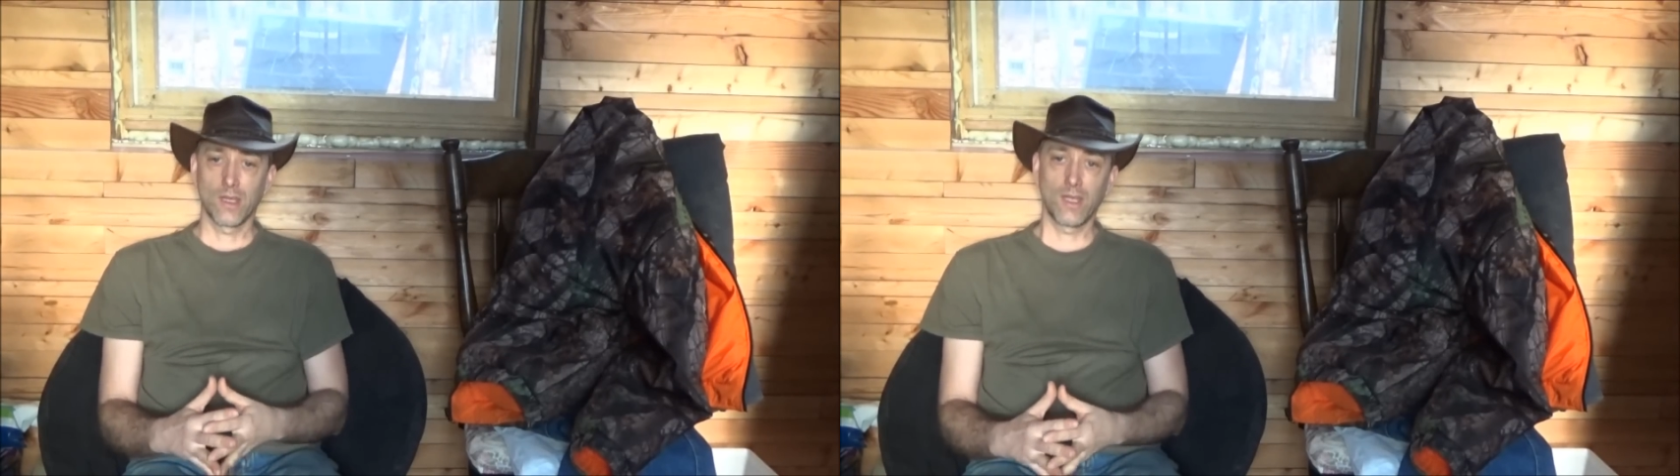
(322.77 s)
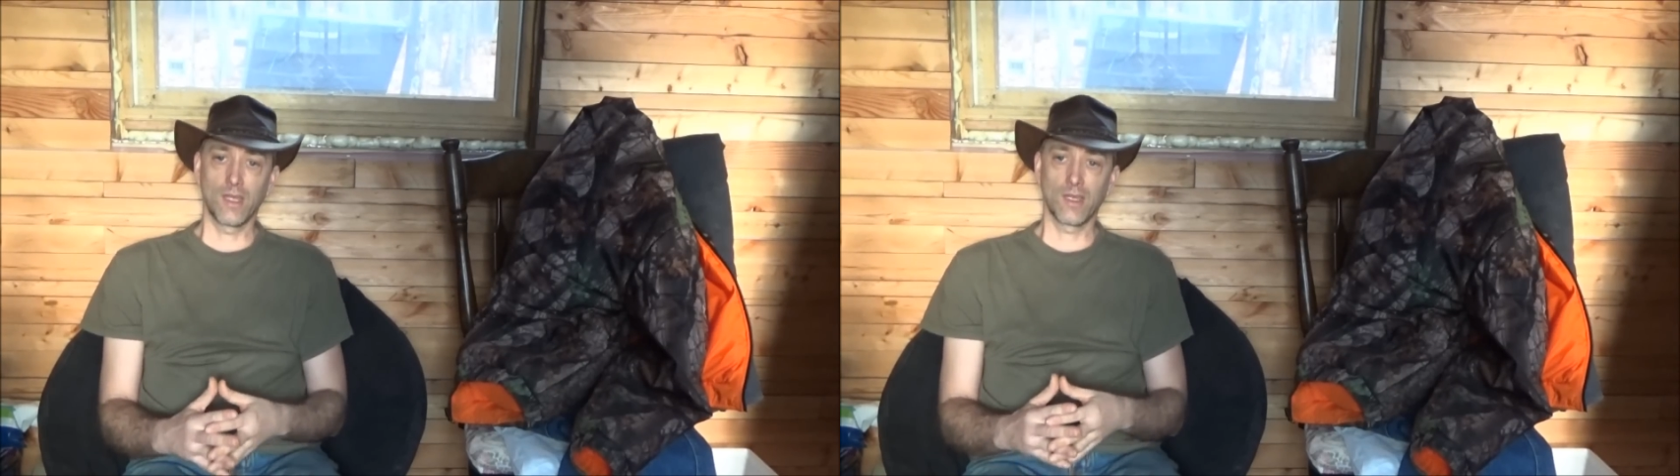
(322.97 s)

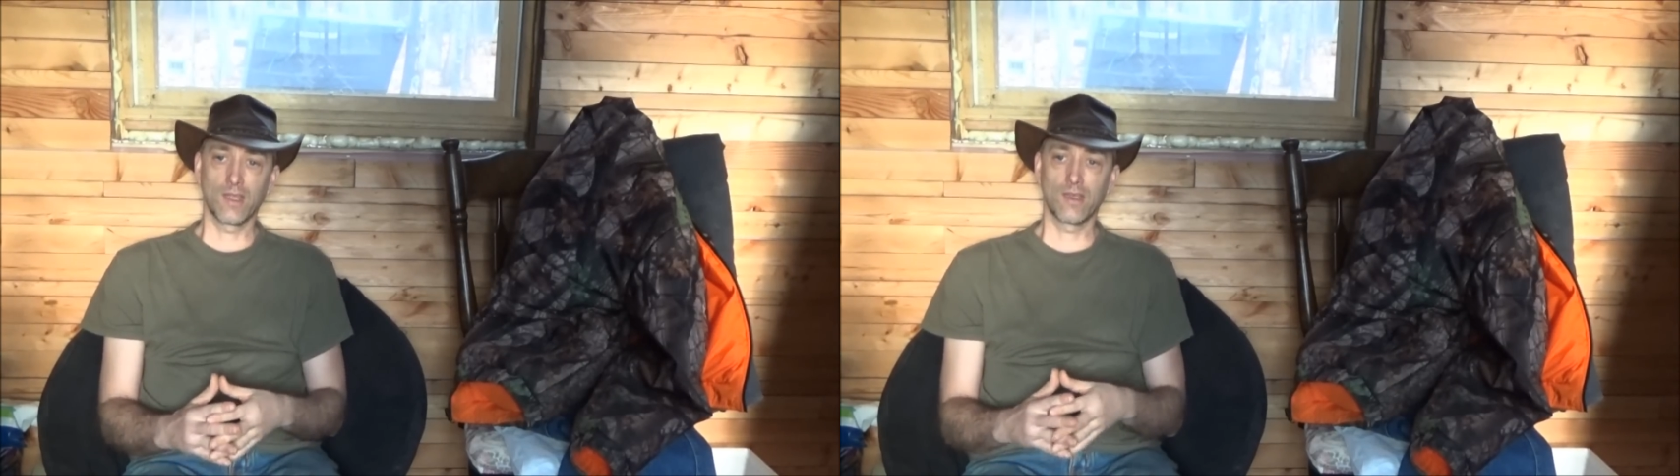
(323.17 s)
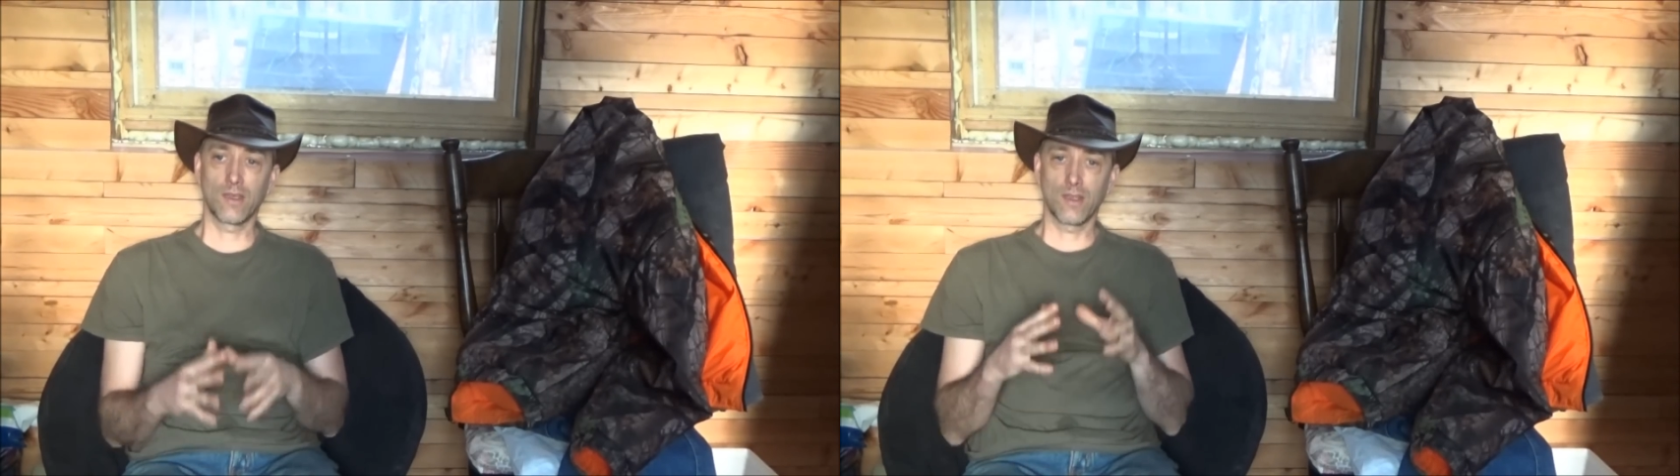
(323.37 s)

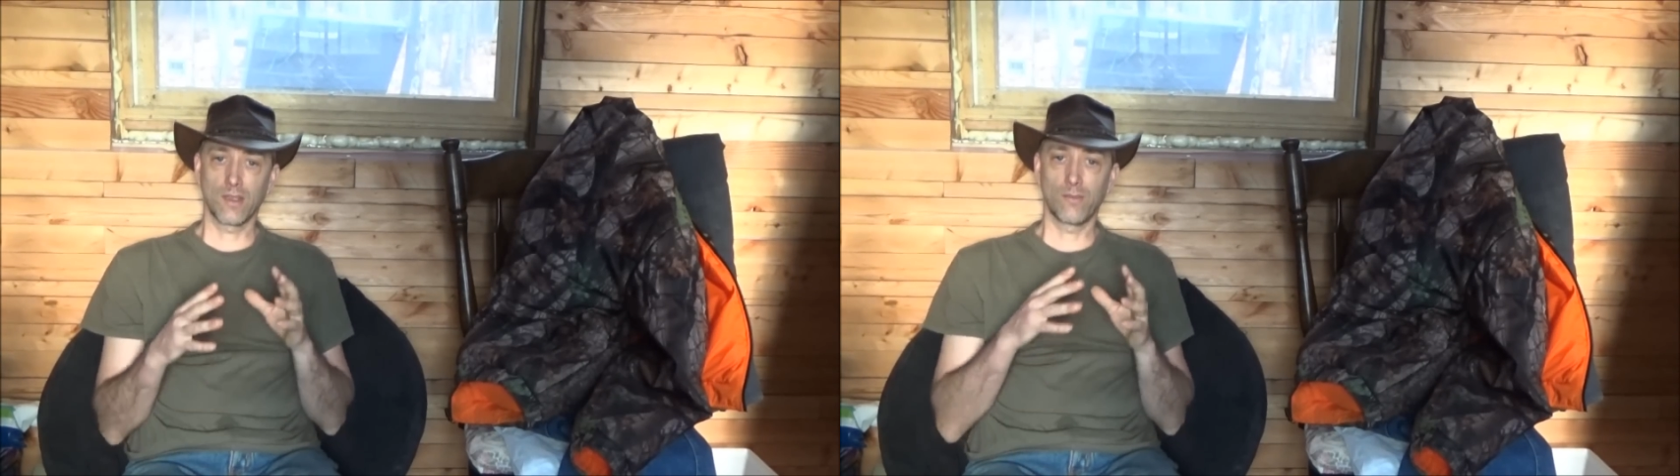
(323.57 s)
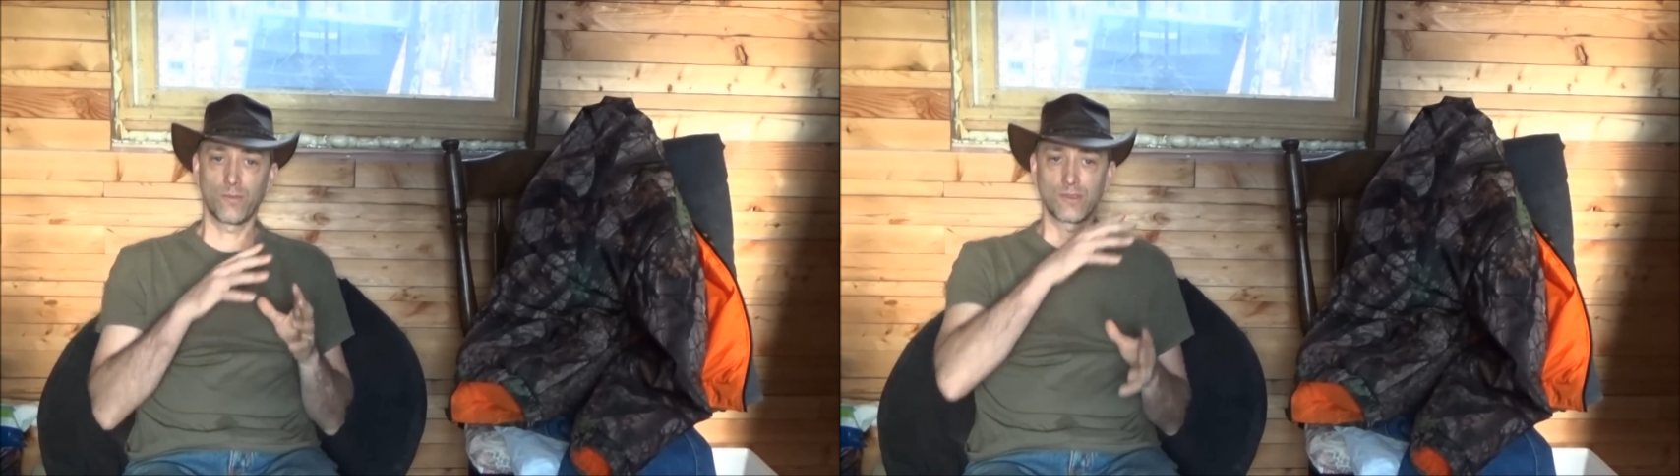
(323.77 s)
And
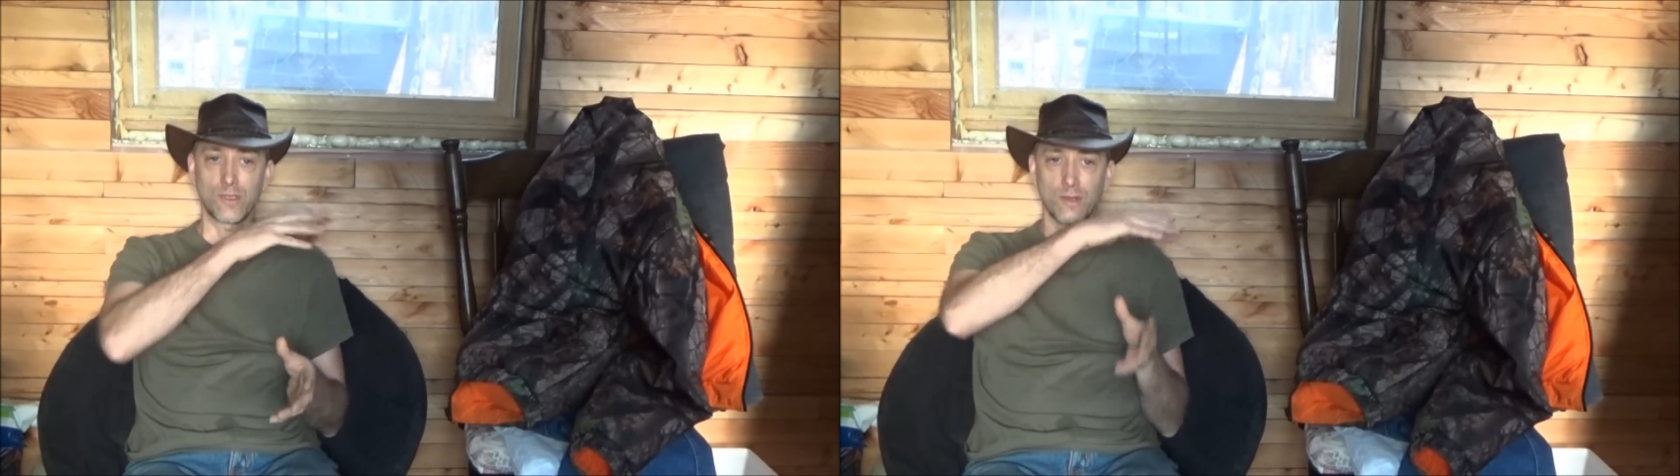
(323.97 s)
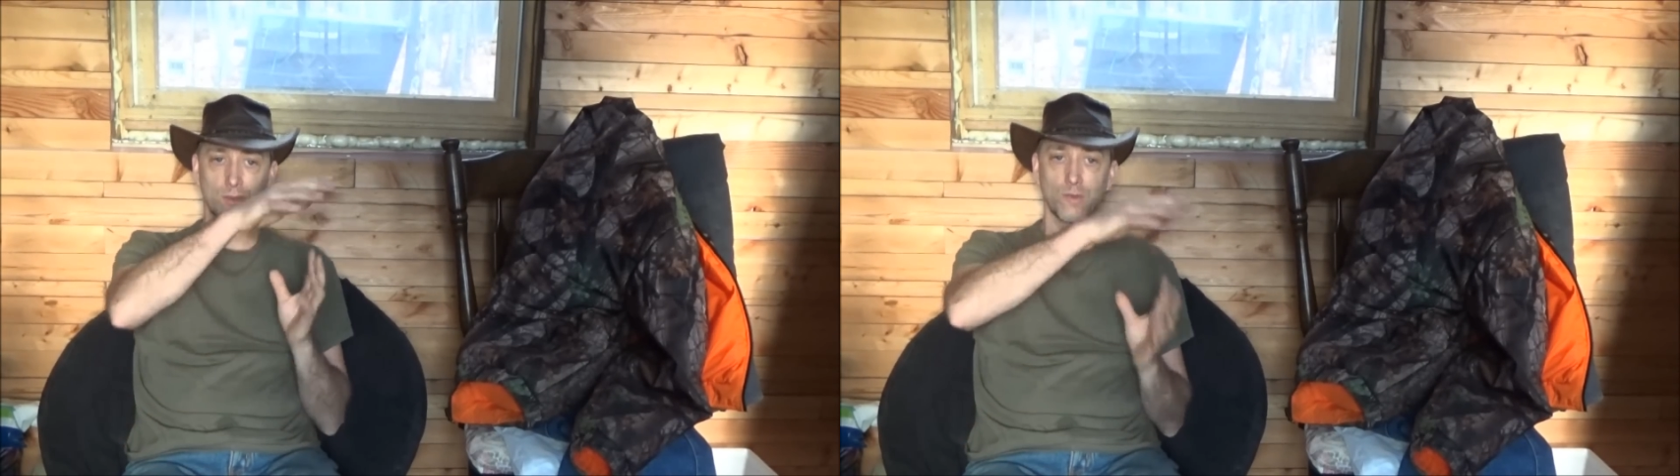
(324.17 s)
if we
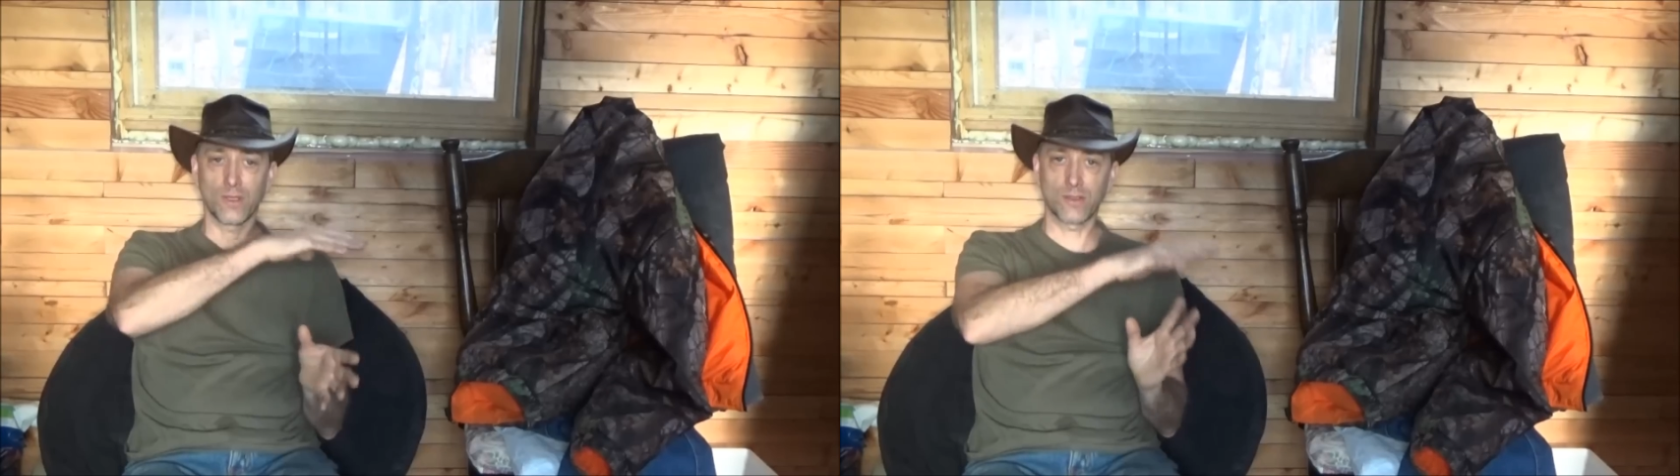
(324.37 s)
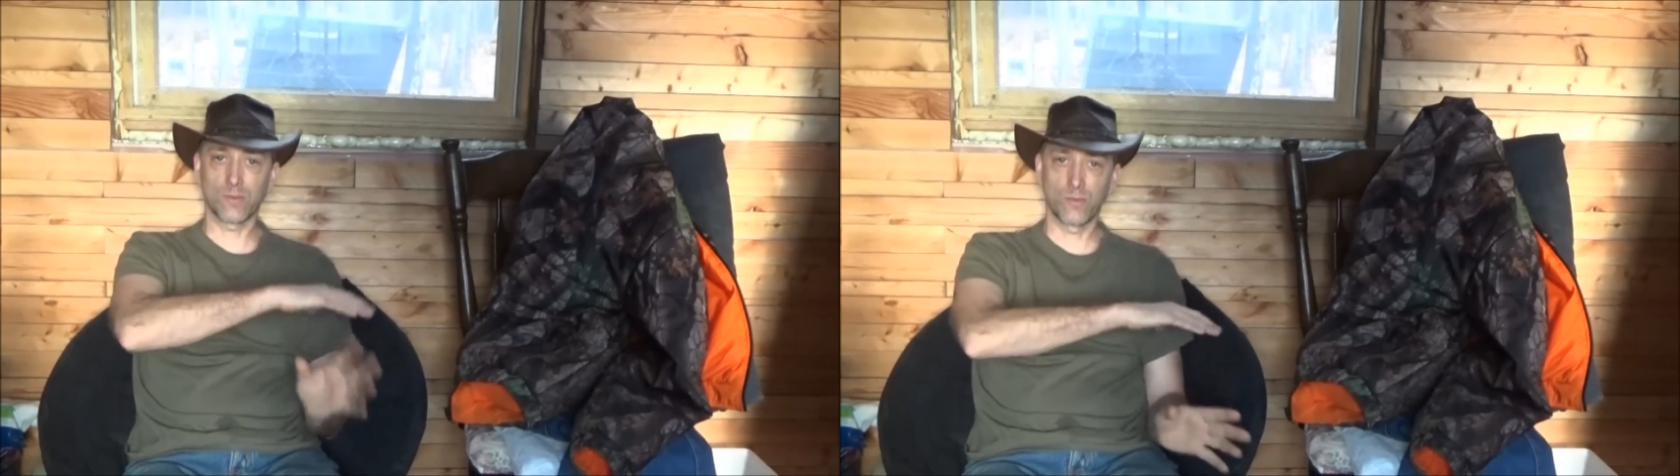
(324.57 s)
start a
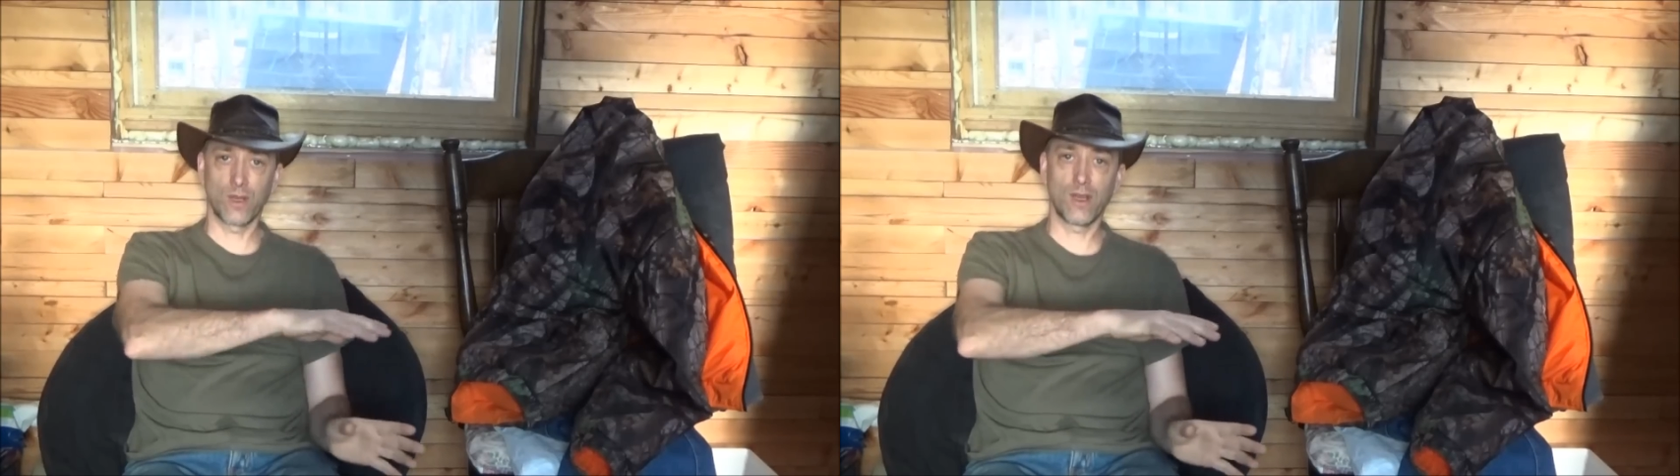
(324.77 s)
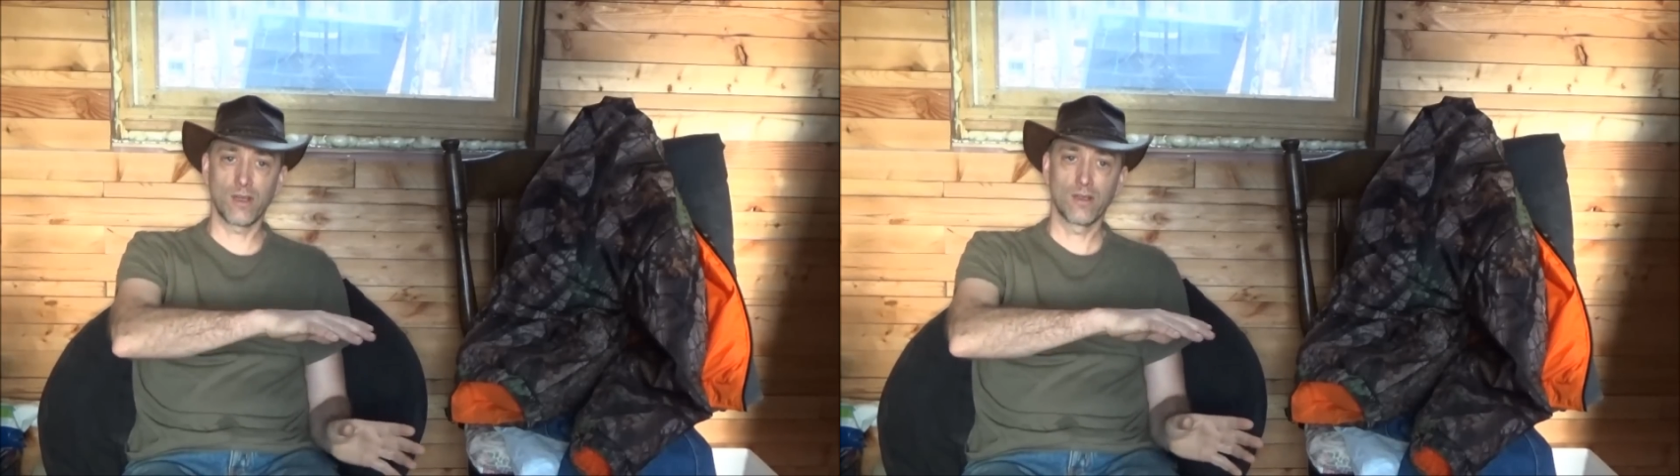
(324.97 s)
thread
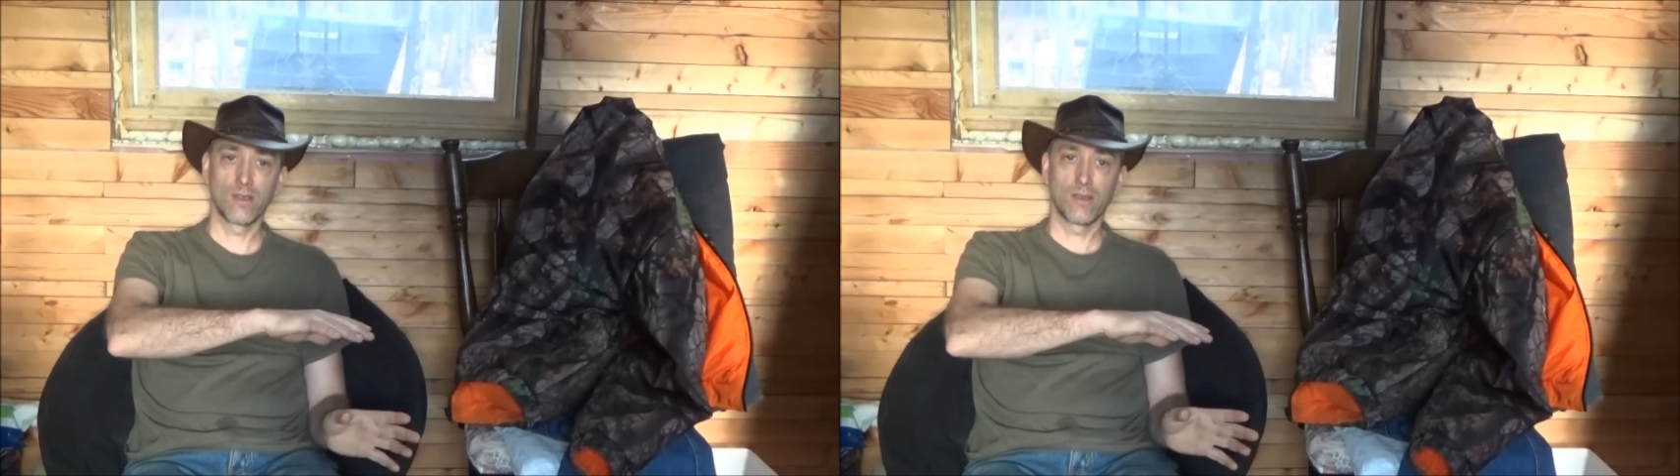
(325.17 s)
somewhere,